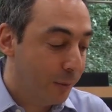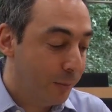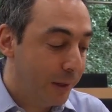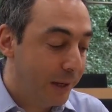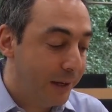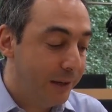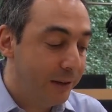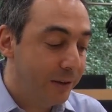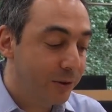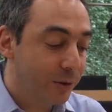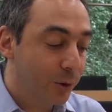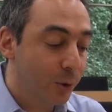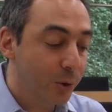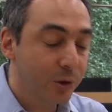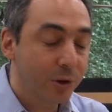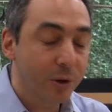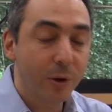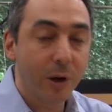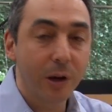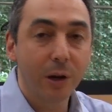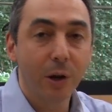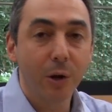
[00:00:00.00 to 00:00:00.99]
He's
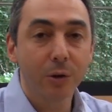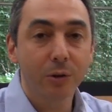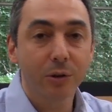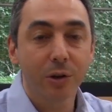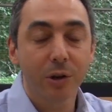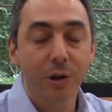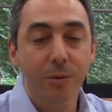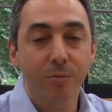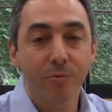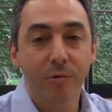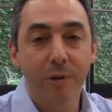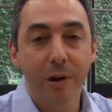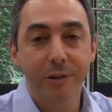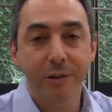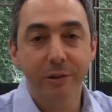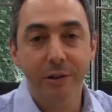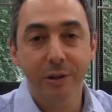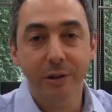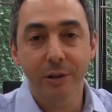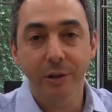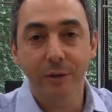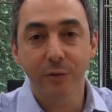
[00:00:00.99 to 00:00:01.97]
also a long-term
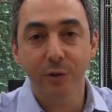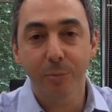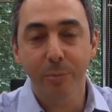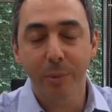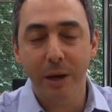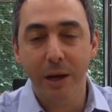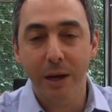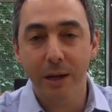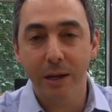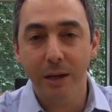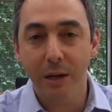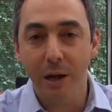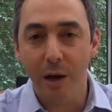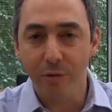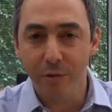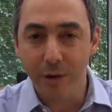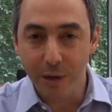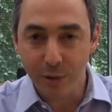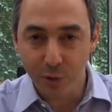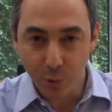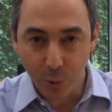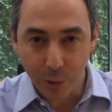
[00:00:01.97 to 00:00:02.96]
resident of Japan,
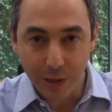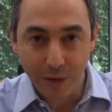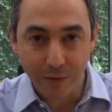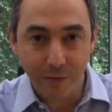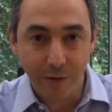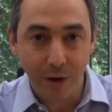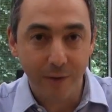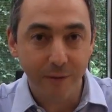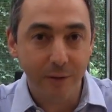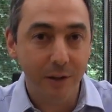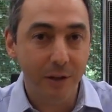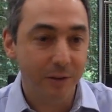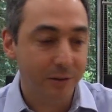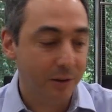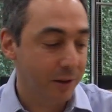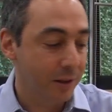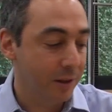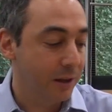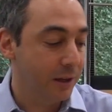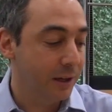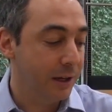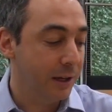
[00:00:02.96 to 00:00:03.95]
around 25 years, I
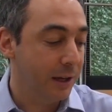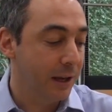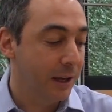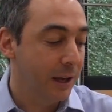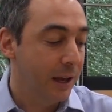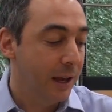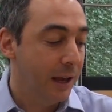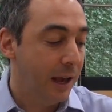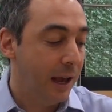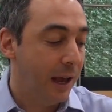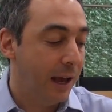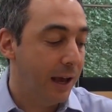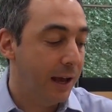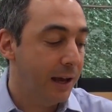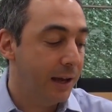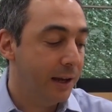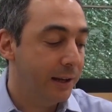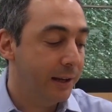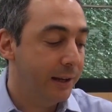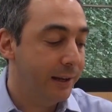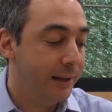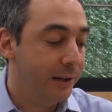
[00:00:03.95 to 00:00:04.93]
think.
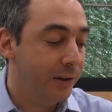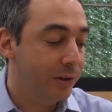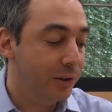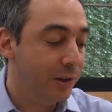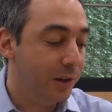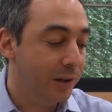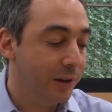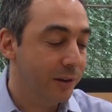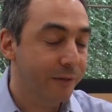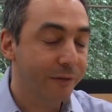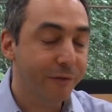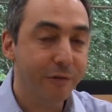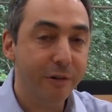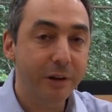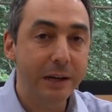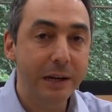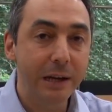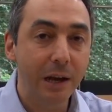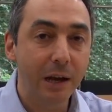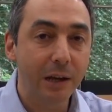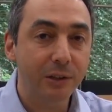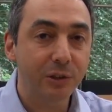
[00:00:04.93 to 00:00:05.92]
And he's a
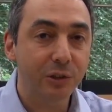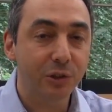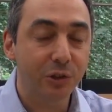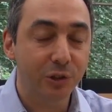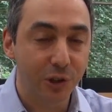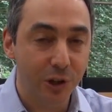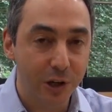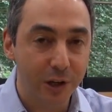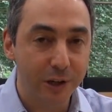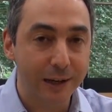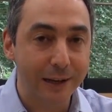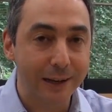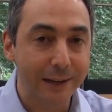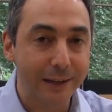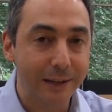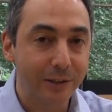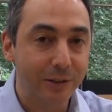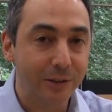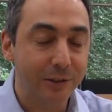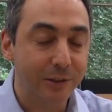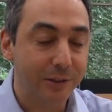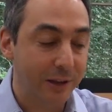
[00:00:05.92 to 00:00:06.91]
freelance
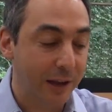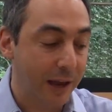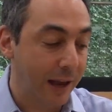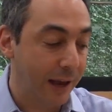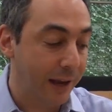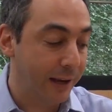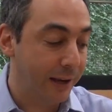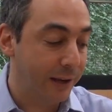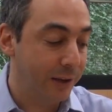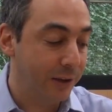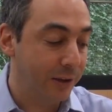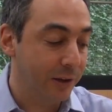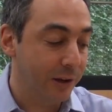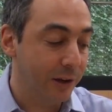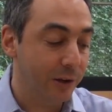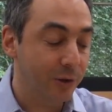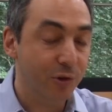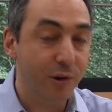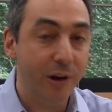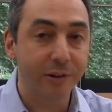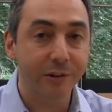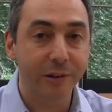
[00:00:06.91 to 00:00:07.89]
journalist and
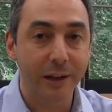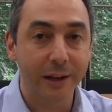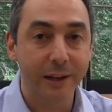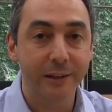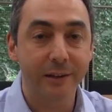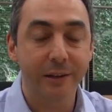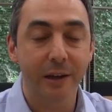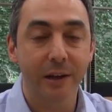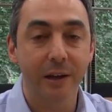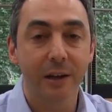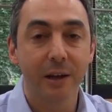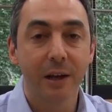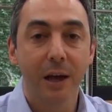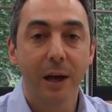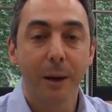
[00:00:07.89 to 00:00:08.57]
translator,